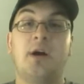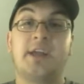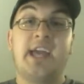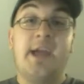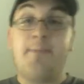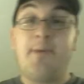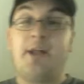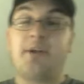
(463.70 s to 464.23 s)

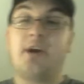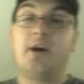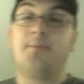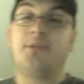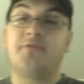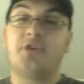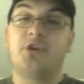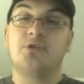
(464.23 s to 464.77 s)
Came out a
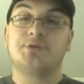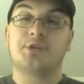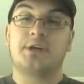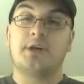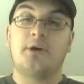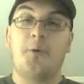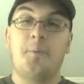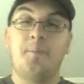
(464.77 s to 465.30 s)
couple of years
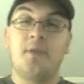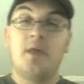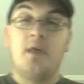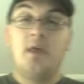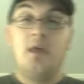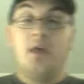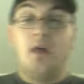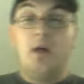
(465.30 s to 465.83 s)
ago.
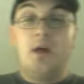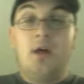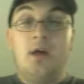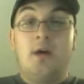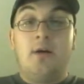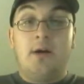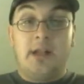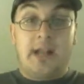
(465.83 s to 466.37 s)

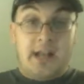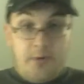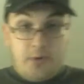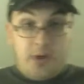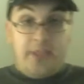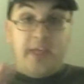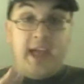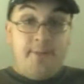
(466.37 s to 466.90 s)
But
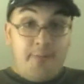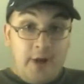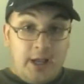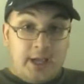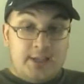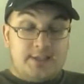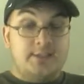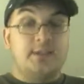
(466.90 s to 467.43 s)
anyway, they
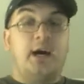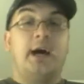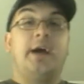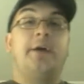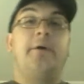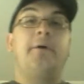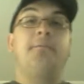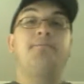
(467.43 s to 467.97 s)

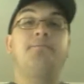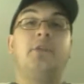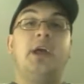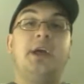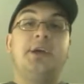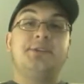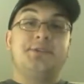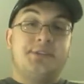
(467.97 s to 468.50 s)
reconcile,
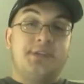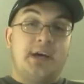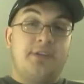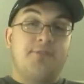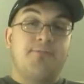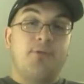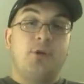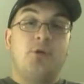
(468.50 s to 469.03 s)
and
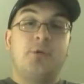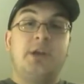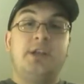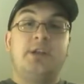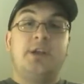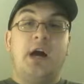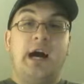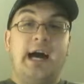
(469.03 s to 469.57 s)
Seth Rogen
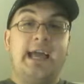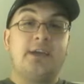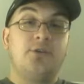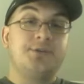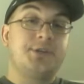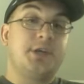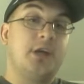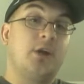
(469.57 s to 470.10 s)
and
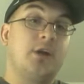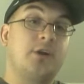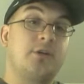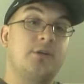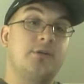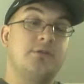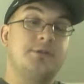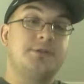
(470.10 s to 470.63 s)
Heigl's
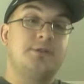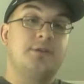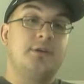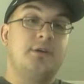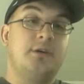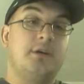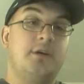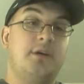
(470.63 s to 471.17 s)
characters,
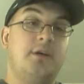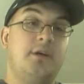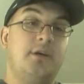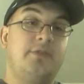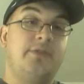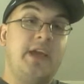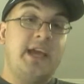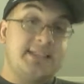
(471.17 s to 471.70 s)

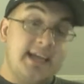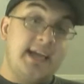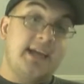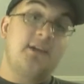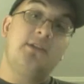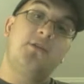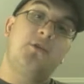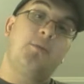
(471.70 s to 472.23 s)
they
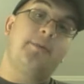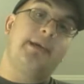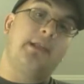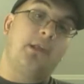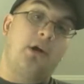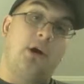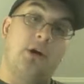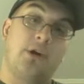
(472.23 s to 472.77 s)
take a little bit
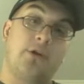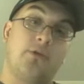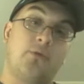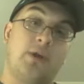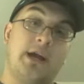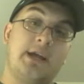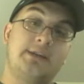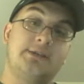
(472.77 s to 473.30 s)
longer to
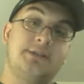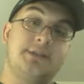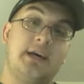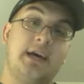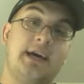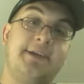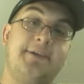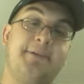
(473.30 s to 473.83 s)

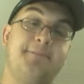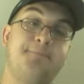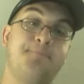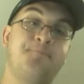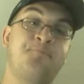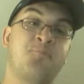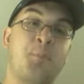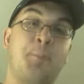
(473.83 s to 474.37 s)
reconcile,
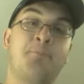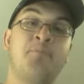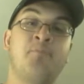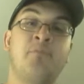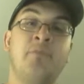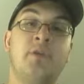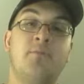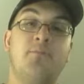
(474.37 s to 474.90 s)

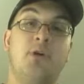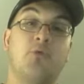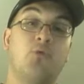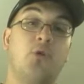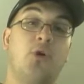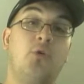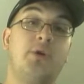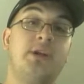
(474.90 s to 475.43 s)
but
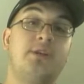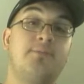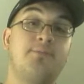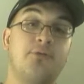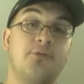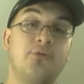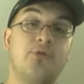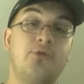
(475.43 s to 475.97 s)
Rogen
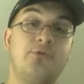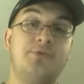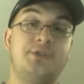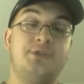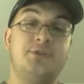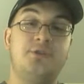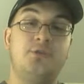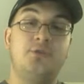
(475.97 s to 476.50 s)
proves
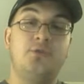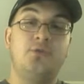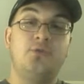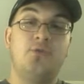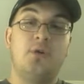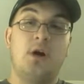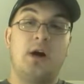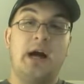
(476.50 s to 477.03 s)

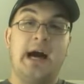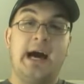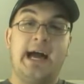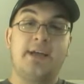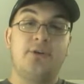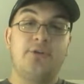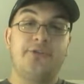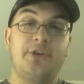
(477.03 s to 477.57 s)
to
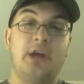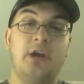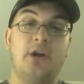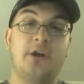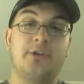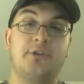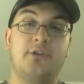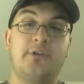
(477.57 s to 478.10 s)
Heigl's
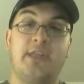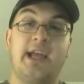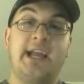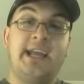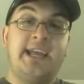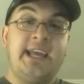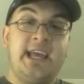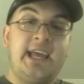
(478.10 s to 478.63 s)
character
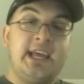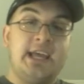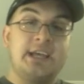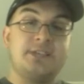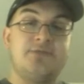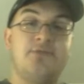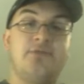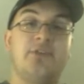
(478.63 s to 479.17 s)
that he
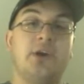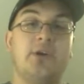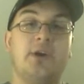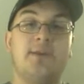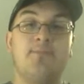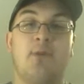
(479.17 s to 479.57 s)
is very